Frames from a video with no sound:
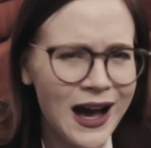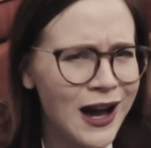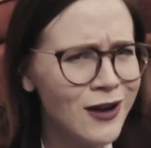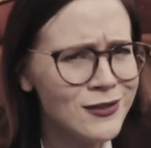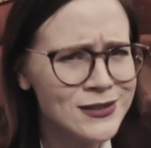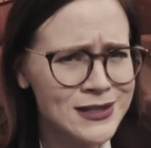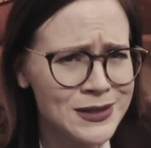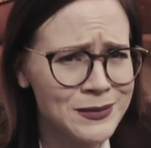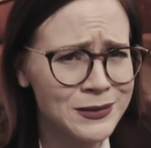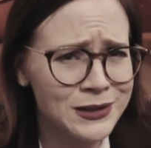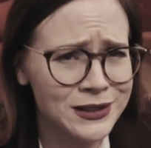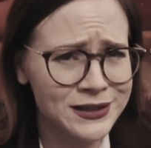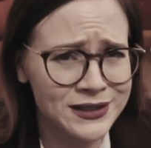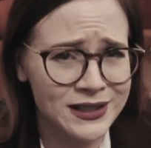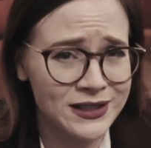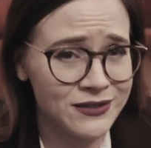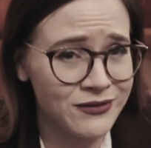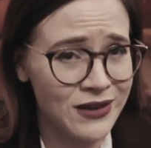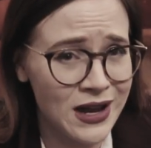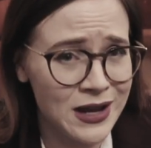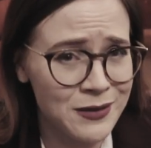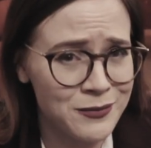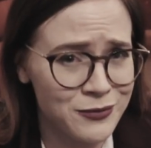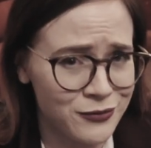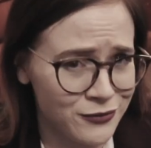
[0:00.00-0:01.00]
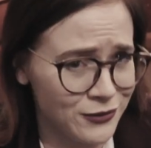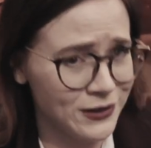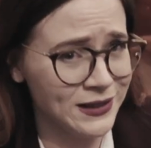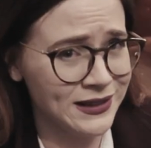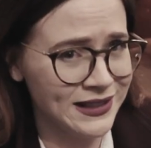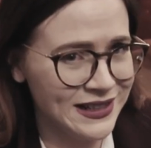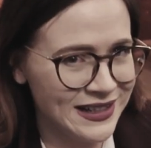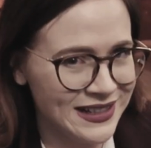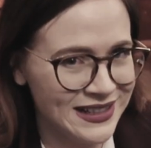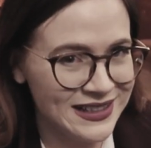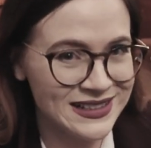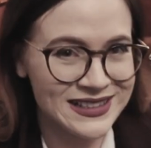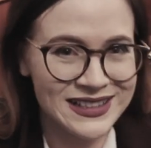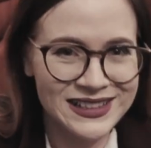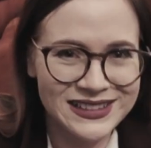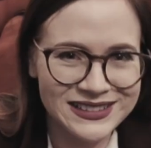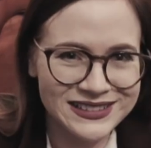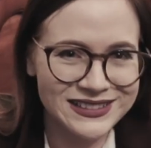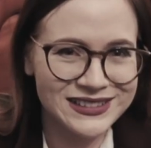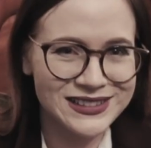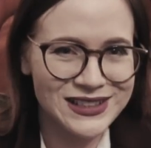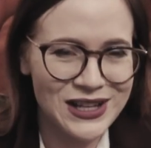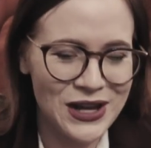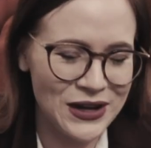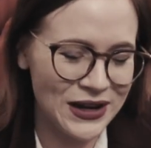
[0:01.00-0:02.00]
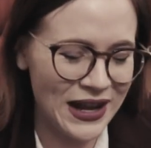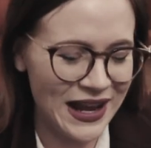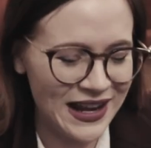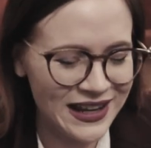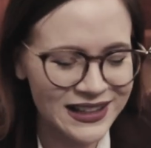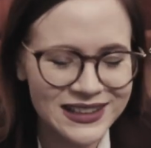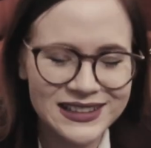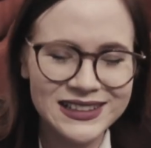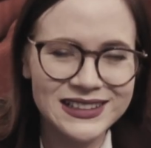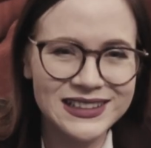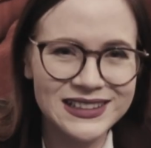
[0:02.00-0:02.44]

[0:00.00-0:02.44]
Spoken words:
how similar the vibe really is. Okay,